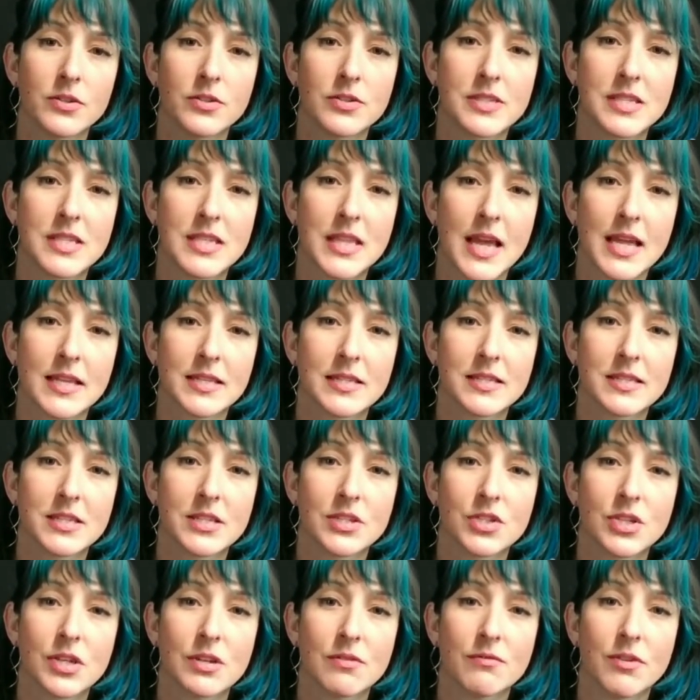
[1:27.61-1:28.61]
You see that
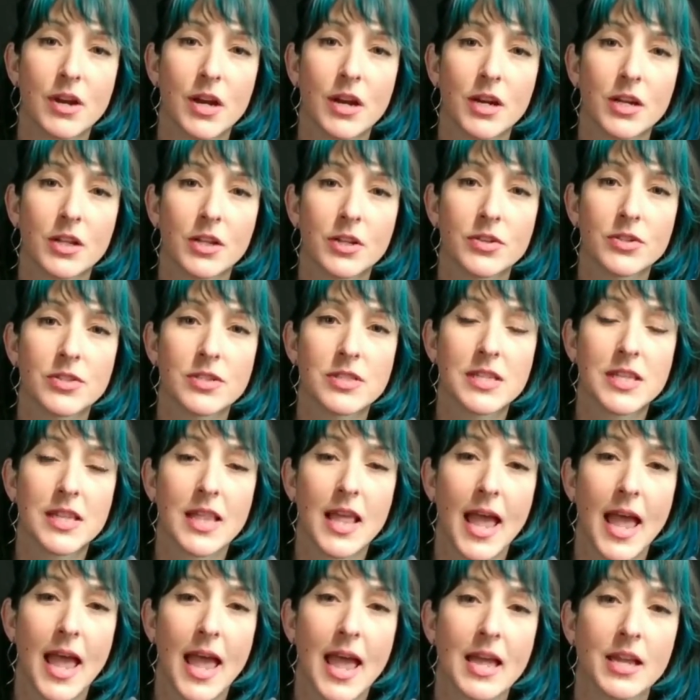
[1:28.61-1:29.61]
stitching very close to
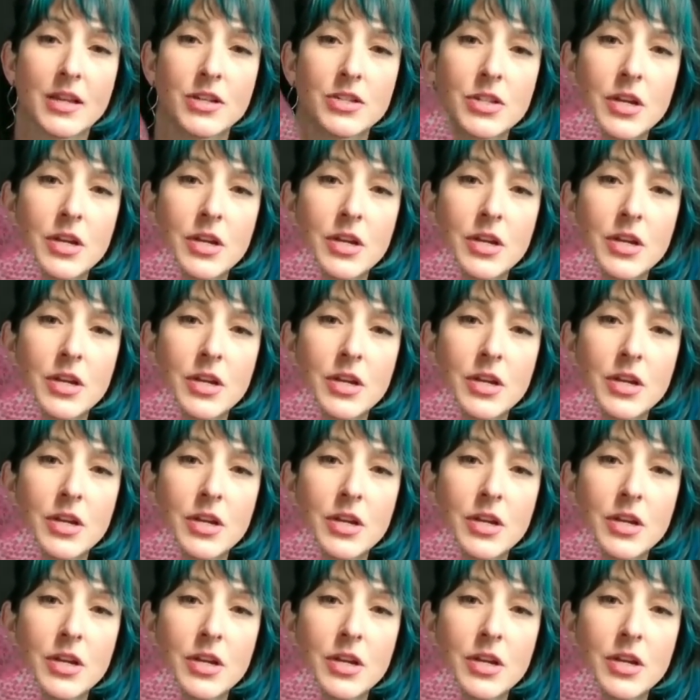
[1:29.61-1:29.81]
the edge,